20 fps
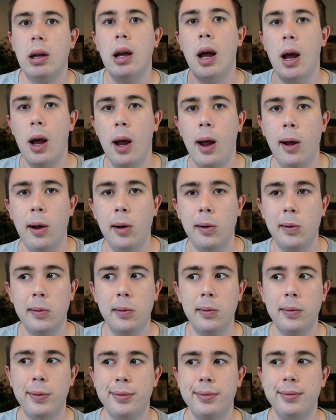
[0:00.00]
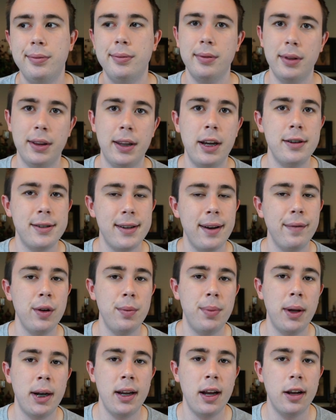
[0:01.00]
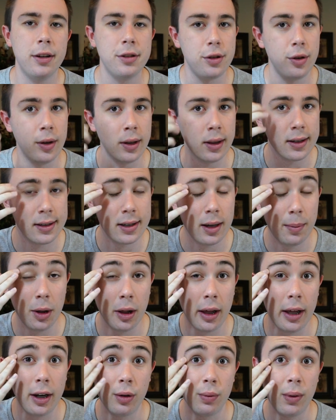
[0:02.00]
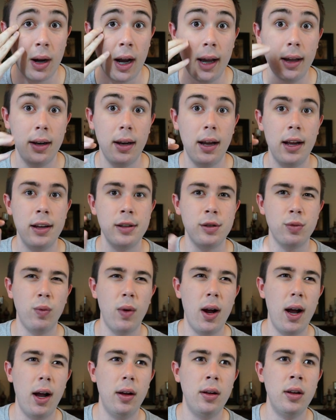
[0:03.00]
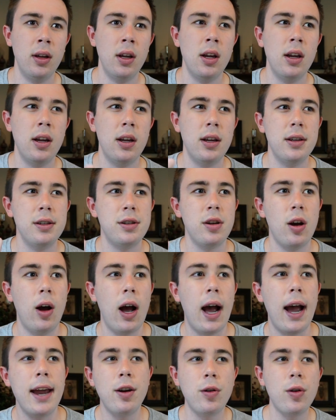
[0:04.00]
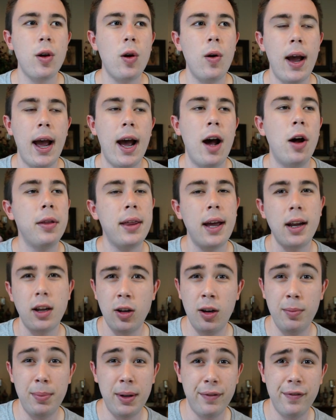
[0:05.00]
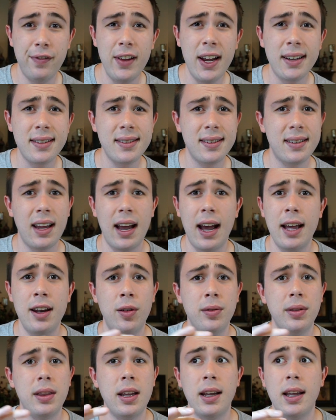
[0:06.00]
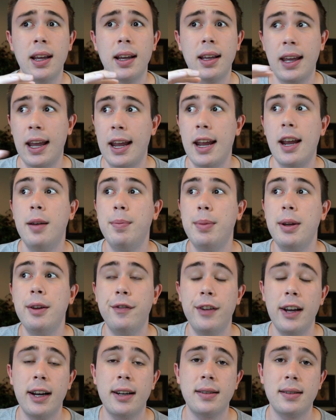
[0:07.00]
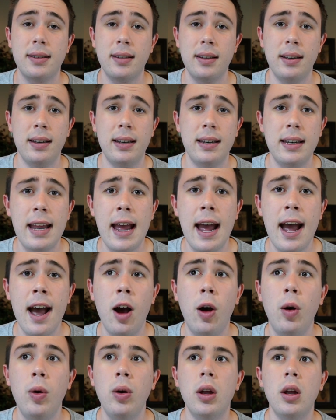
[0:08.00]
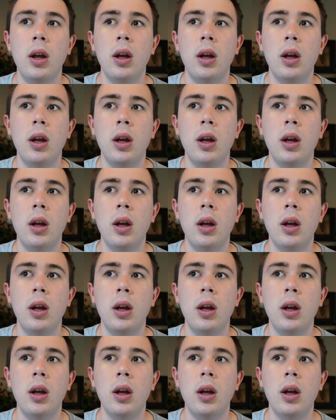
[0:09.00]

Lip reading: oh, there's everybody else doing the simulator ride as well. So I don't know how that could be fixed. I don't think it can be fixed now.